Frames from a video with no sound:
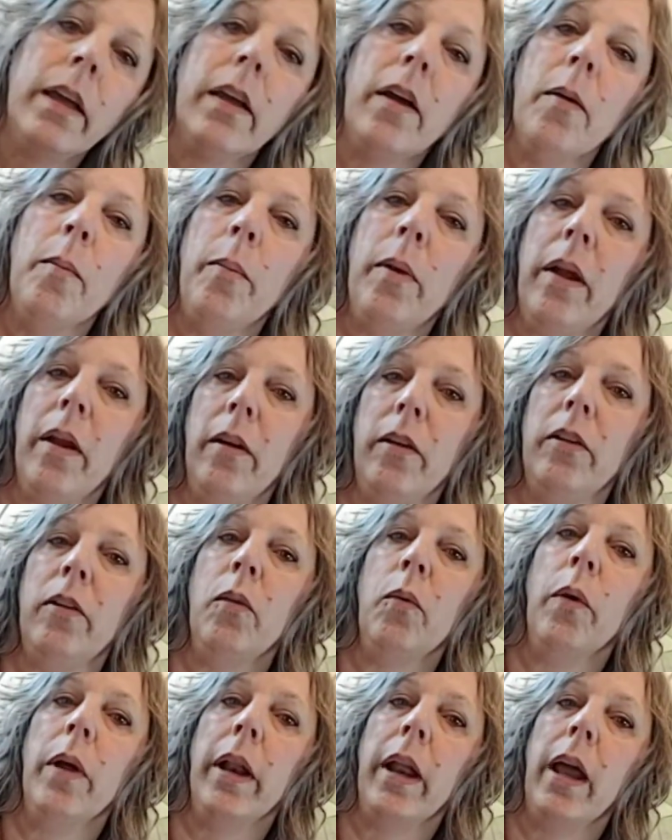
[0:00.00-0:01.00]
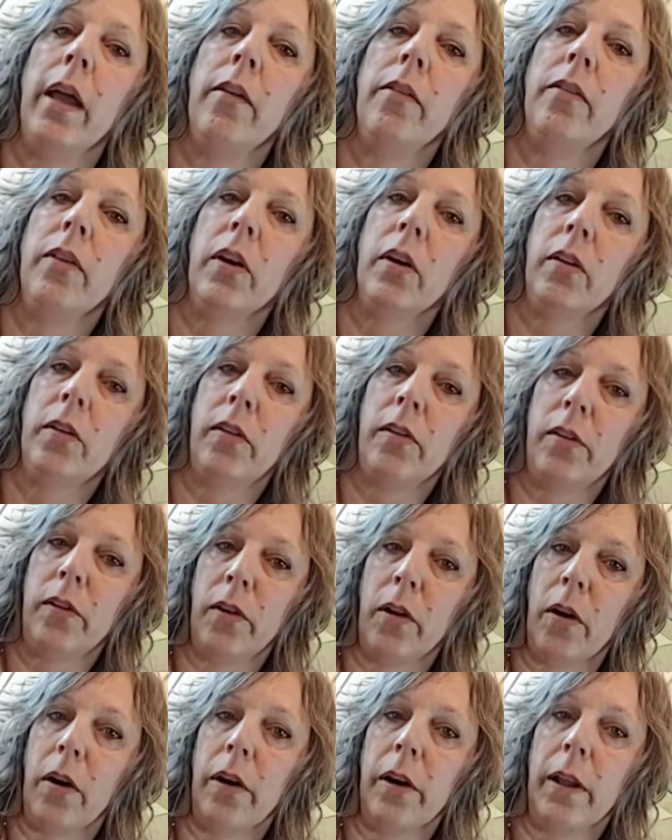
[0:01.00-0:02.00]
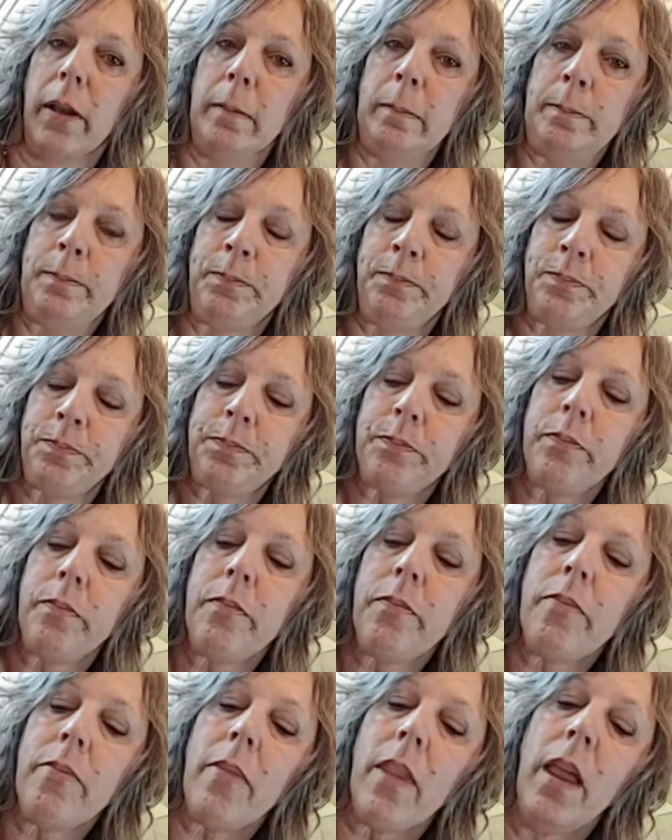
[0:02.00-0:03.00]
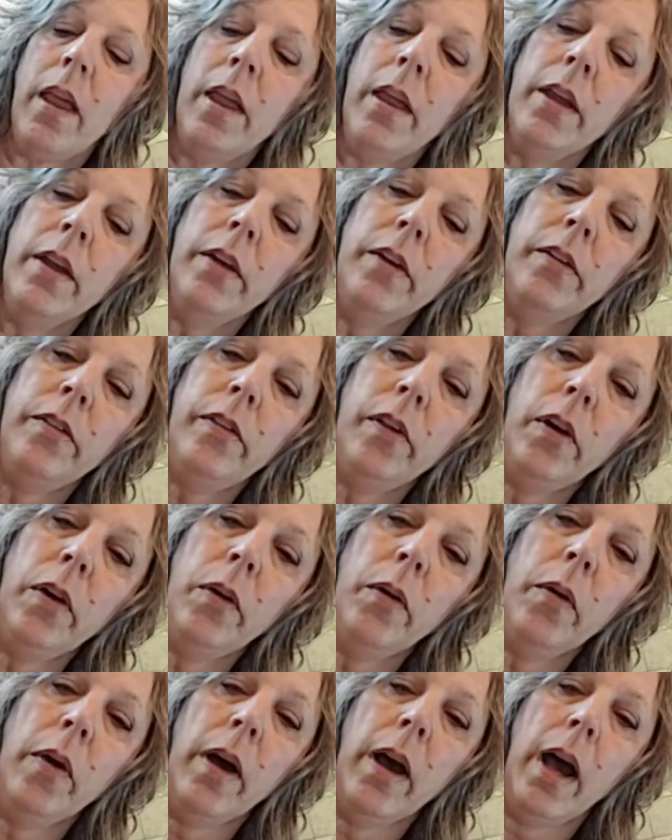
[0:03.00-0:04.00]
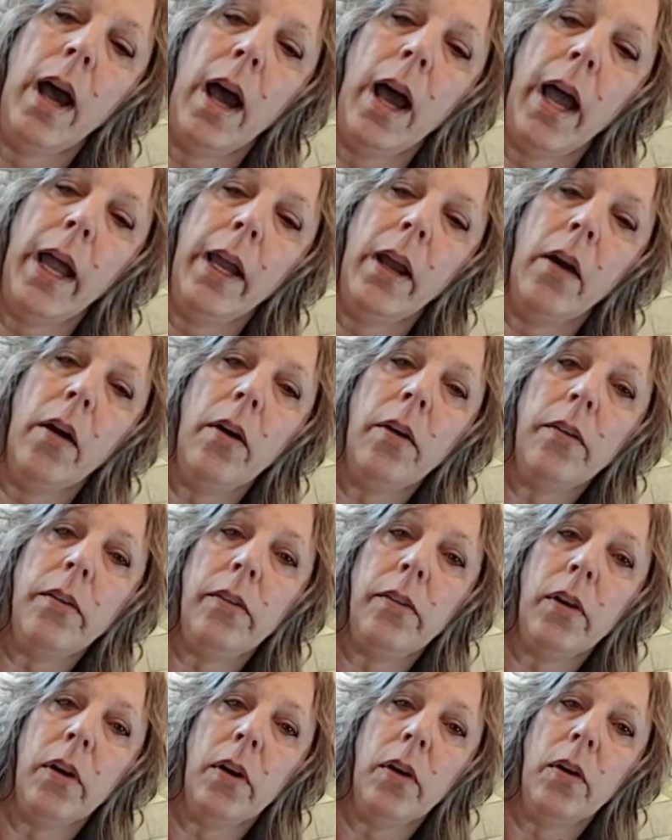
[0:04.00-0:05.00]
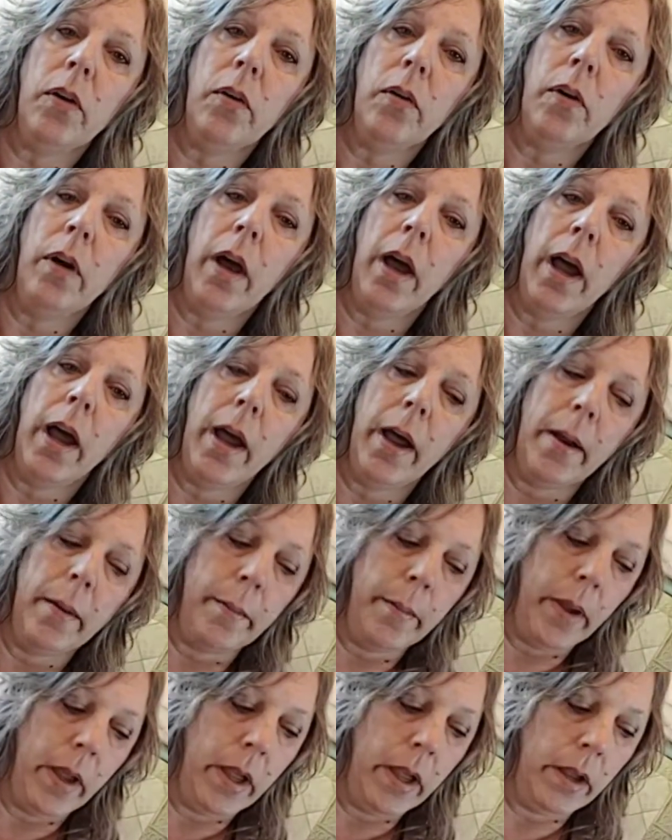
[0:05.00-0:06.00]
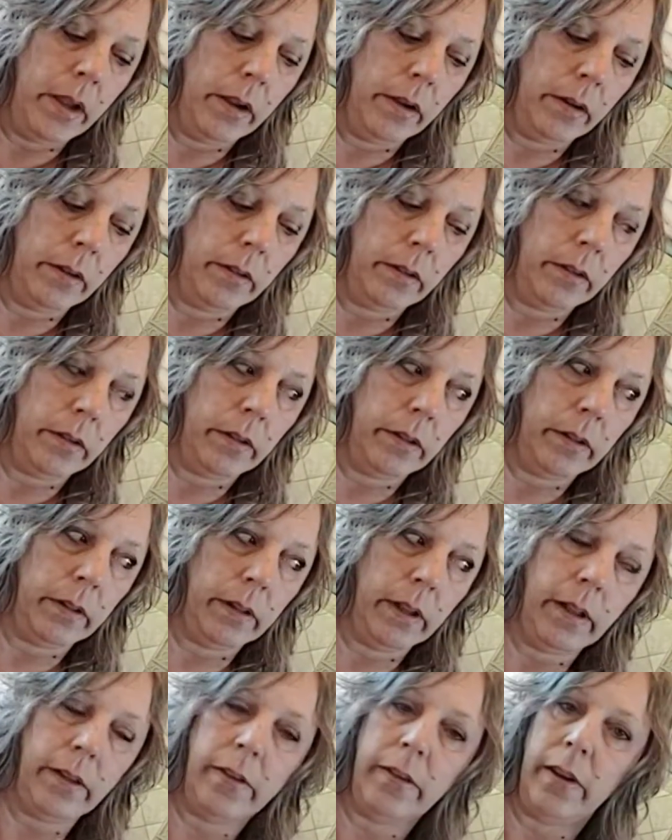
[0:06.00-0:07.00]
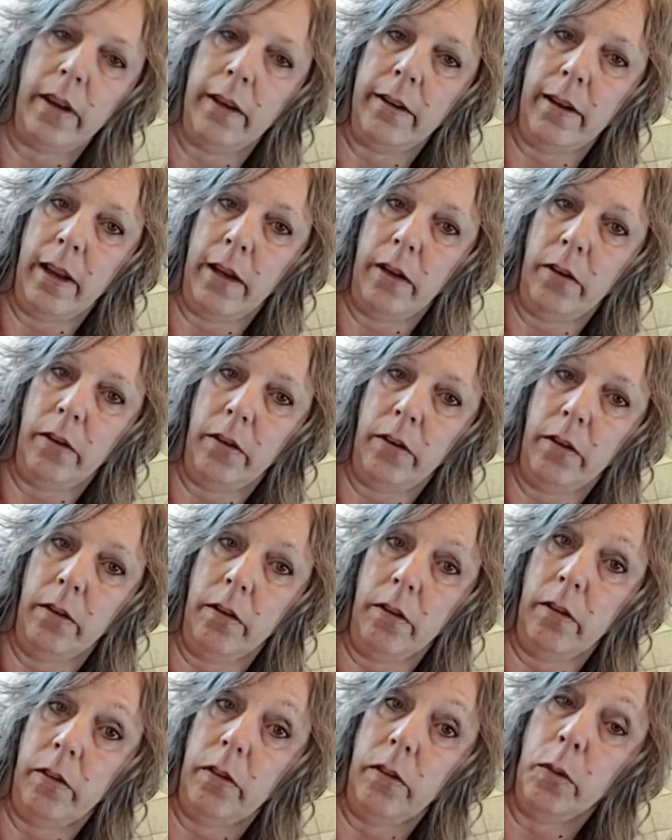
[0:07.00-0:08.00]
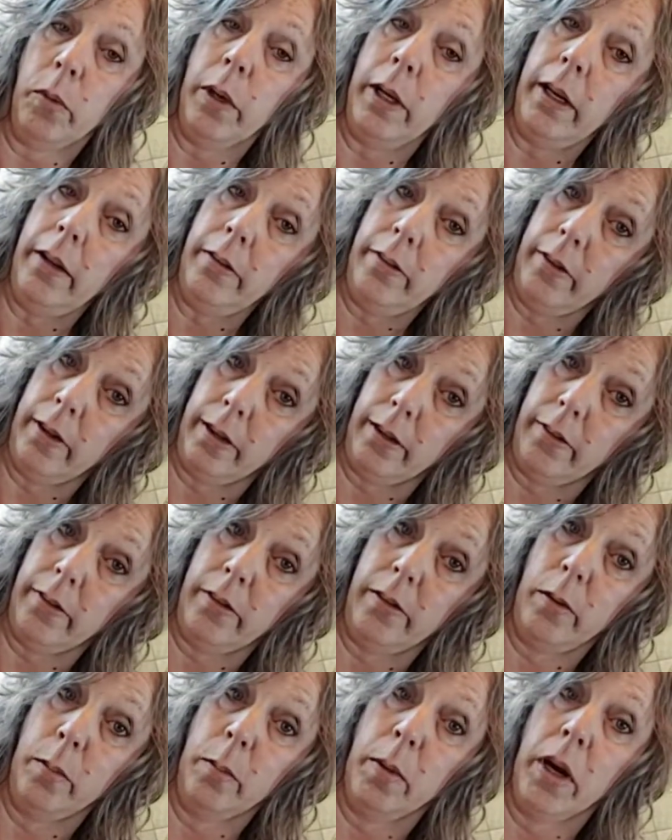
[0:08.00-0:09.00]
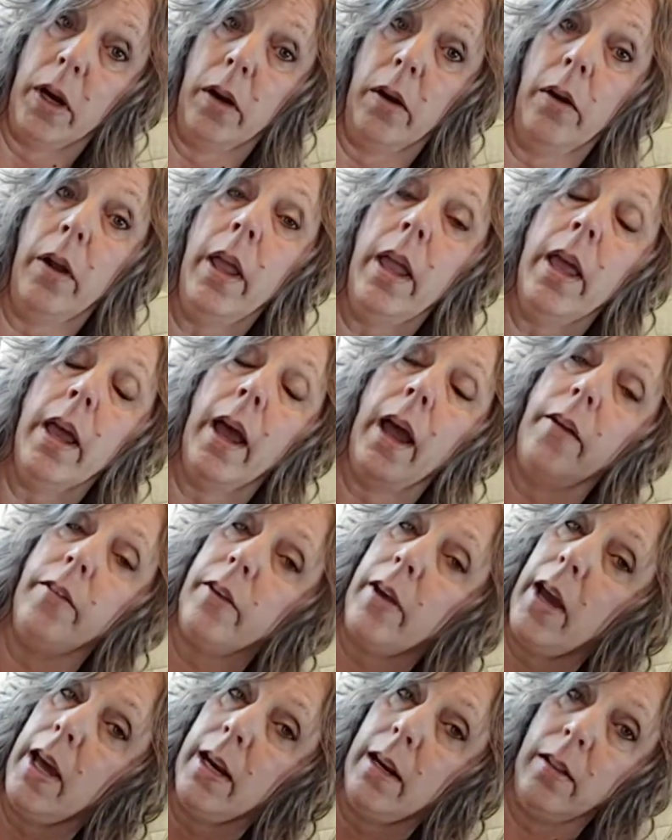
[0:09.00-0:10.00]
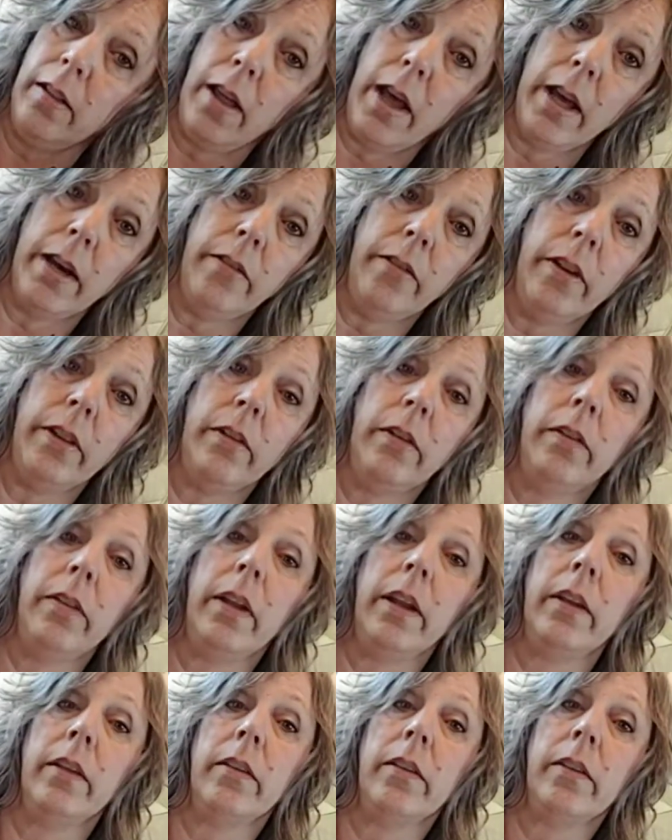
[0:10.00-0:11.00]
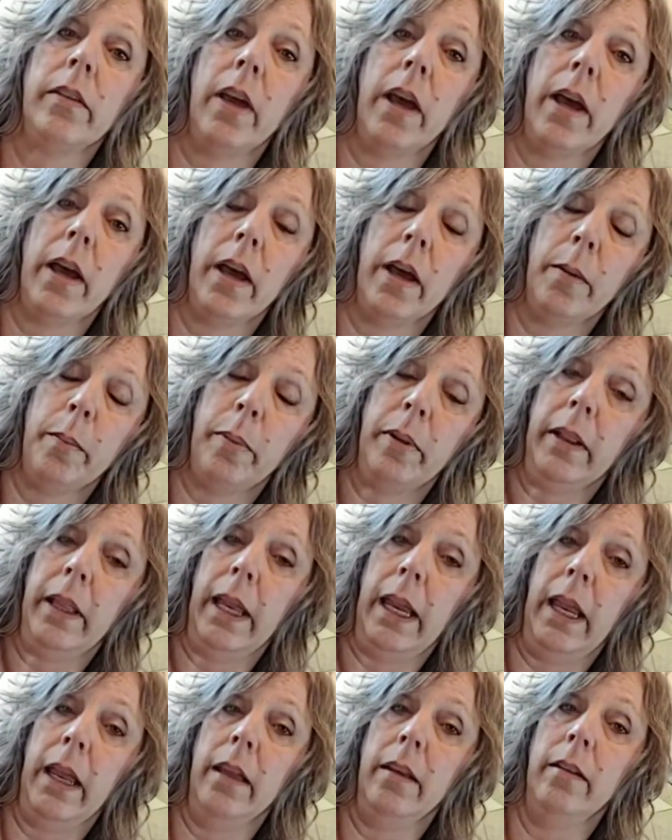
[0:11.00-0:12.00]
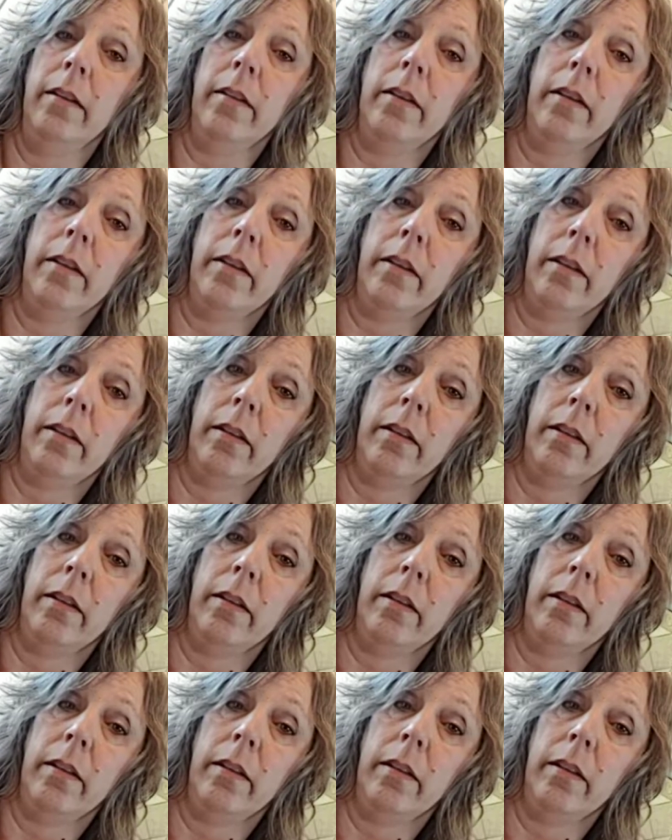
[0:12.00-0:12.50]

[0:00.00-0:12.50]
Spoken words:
compared to when I first started. So I also, let's see, day 26 tomorrow. I've got a lot of other things planned